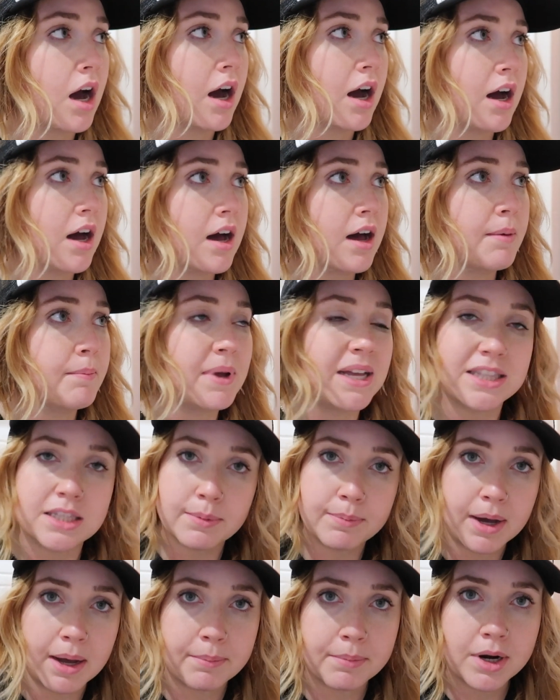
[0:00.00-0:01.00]
It's a
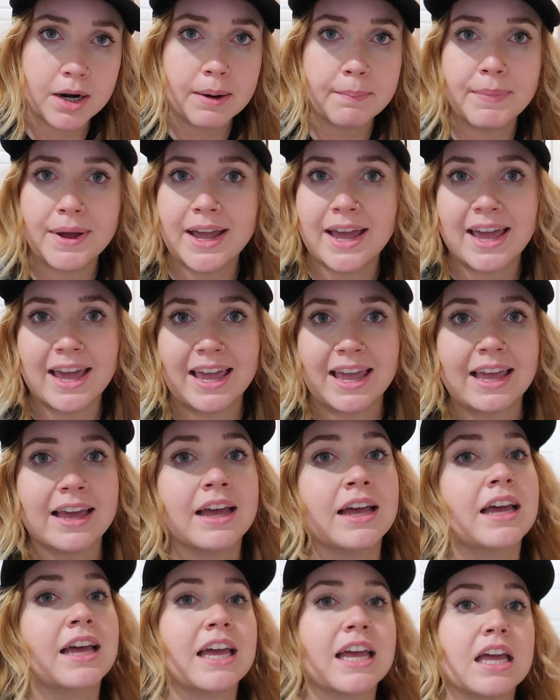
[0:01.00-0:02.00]
bummer, but hey,
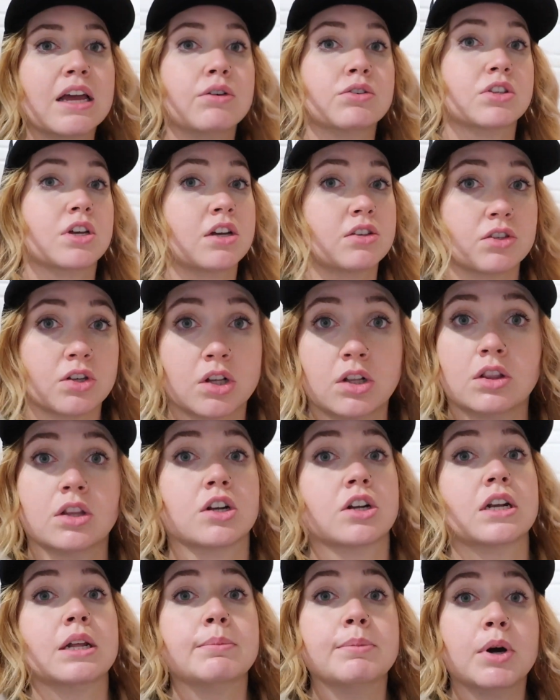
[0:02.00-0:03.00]
it was also a
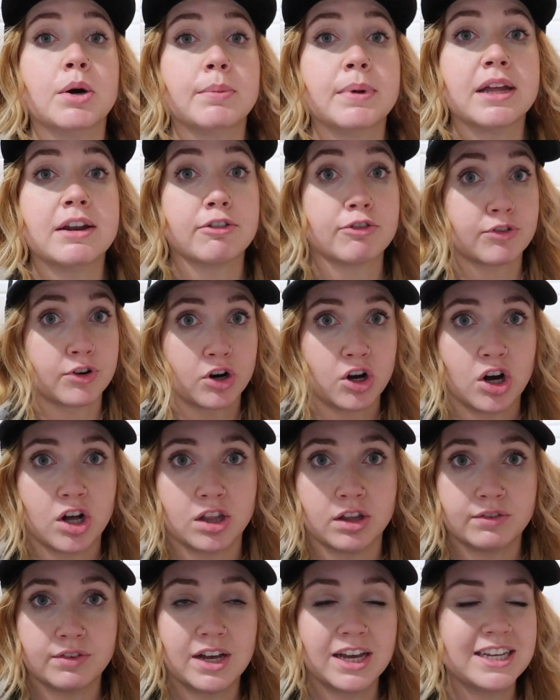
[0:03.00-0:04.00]
learning moment for all
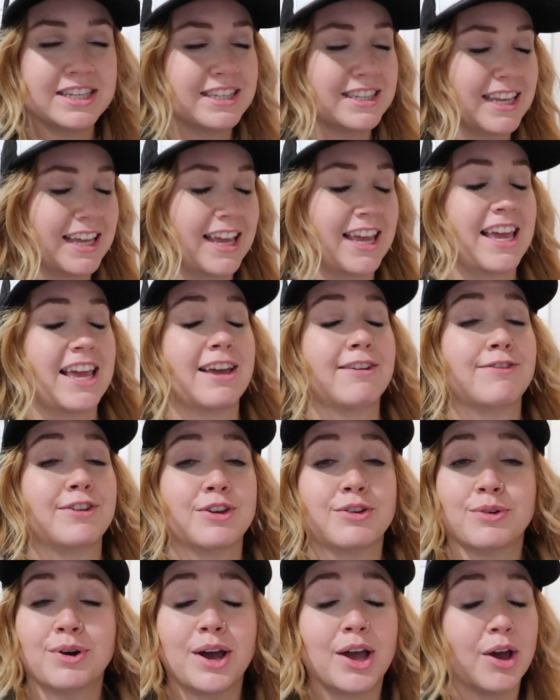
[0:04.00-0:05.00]
of us if
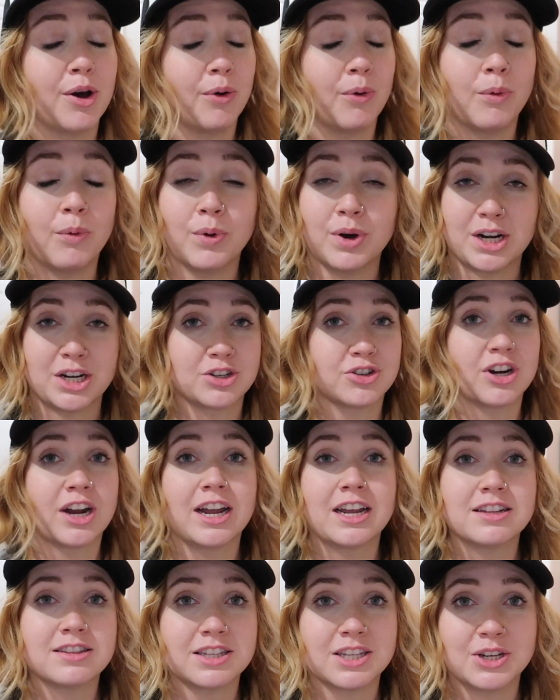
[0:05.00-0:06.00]
you want to try
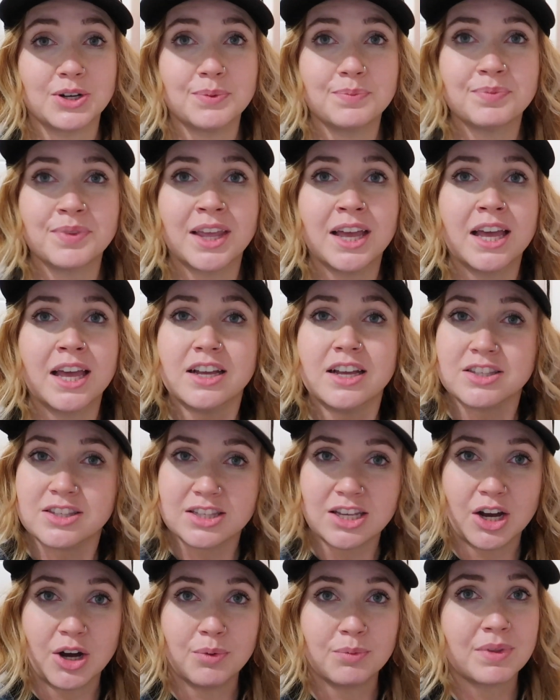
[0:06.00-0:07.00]
it too.
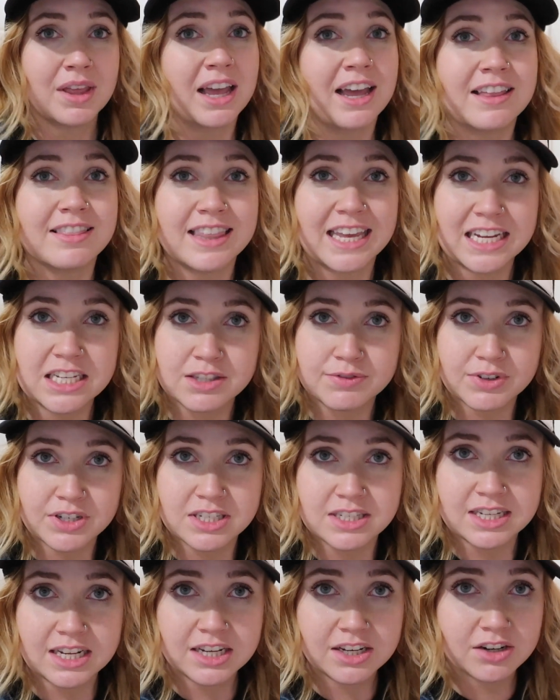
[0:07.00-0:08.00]
So thanks for
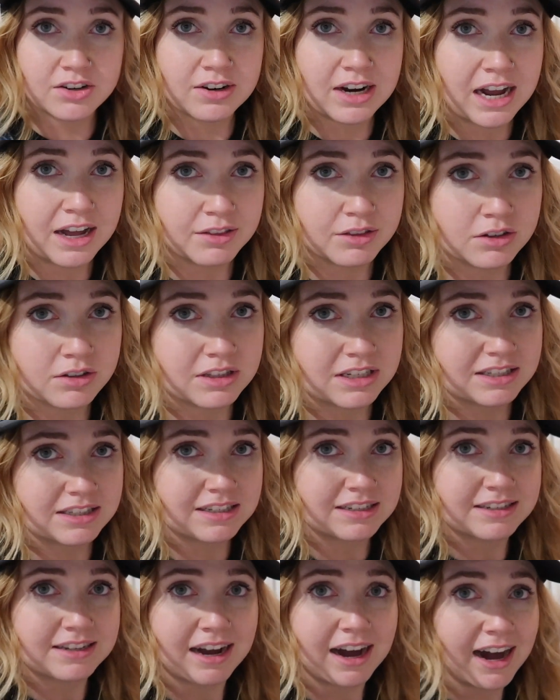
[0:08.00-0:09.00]
sticking around through this
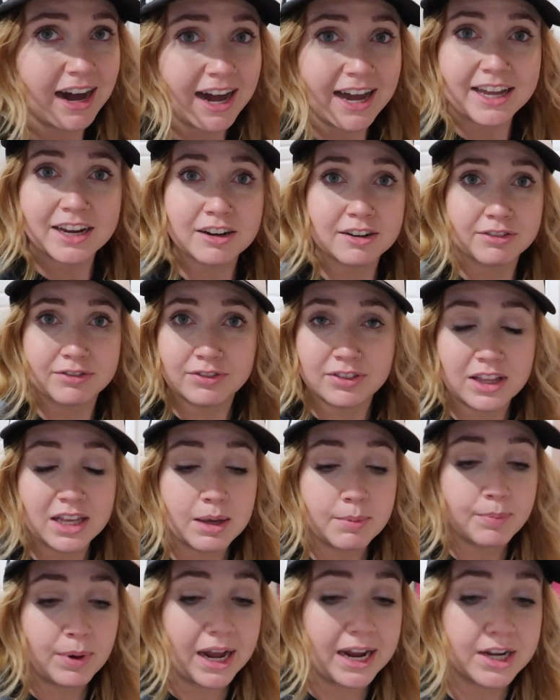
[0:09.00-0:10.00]
entire
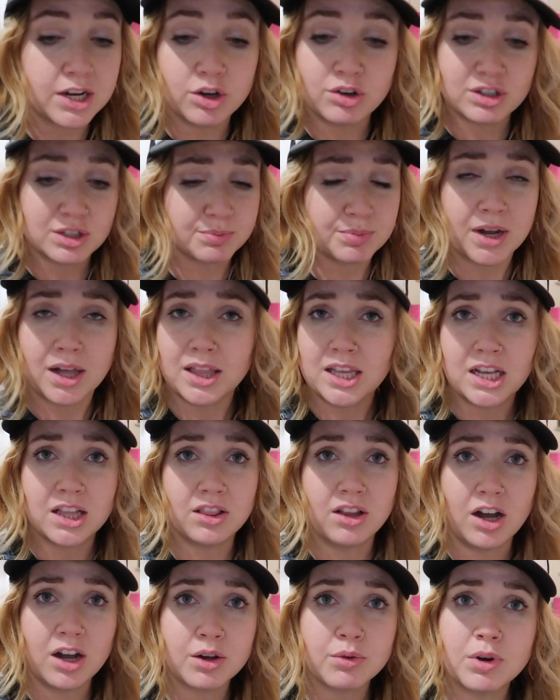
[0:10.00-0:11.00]
flip. I know it was probably a
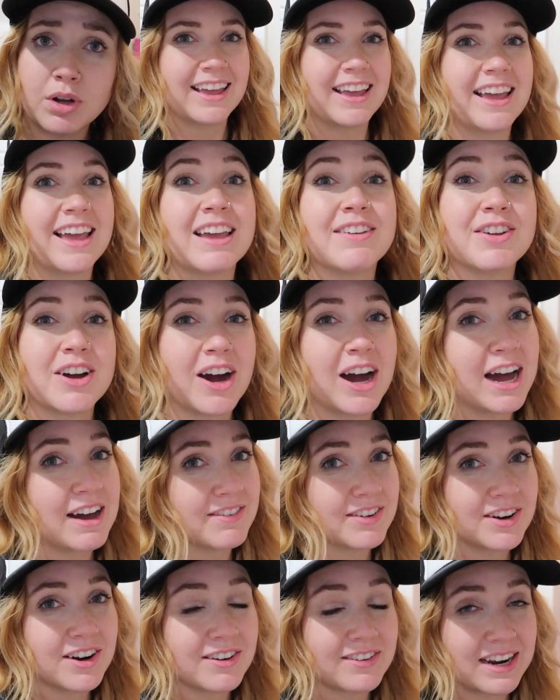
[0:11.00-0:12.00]
long one. If y'all
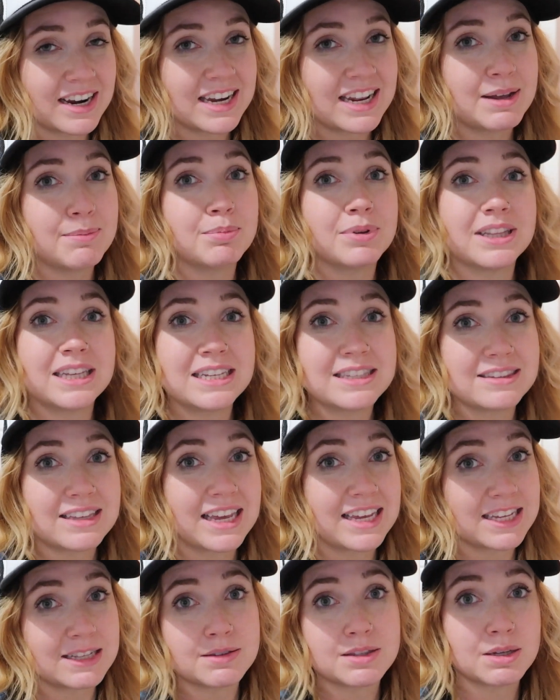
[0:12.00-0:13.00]
haven't already, please
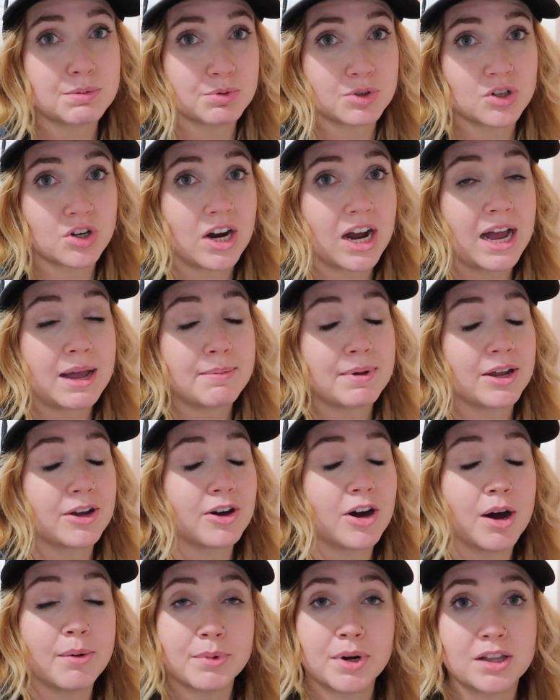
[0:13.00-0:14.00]
like and subscribe and
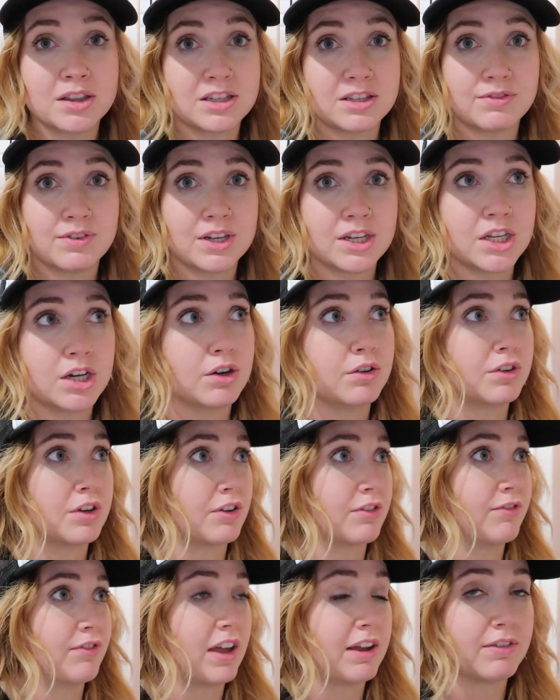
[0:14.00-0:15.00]
comment on this video your
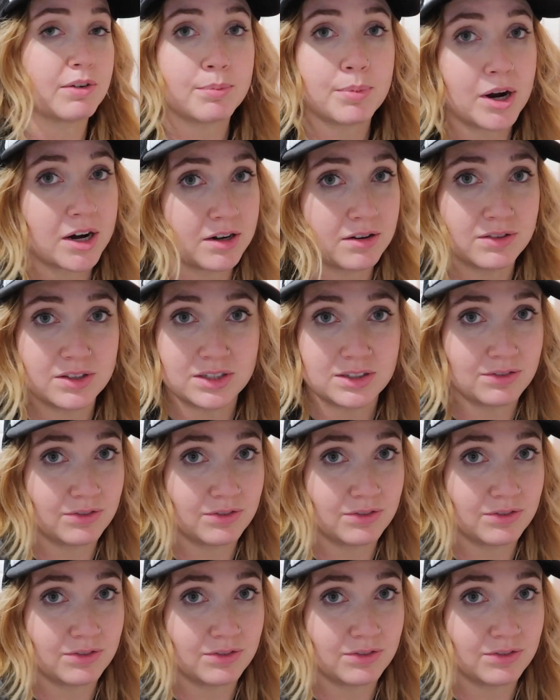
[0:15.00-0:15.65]
favorite part of this